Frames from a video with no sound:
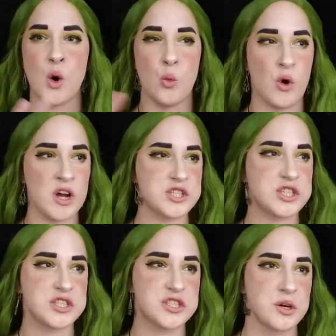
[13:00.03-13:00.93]
what
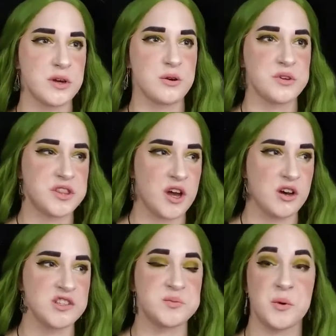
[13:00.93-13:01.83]
she's doing with
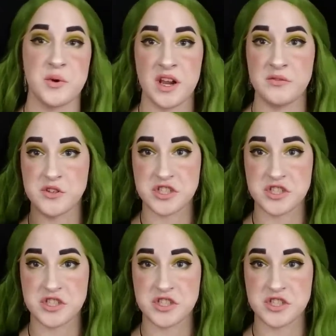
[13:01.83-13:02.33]
those, but whatever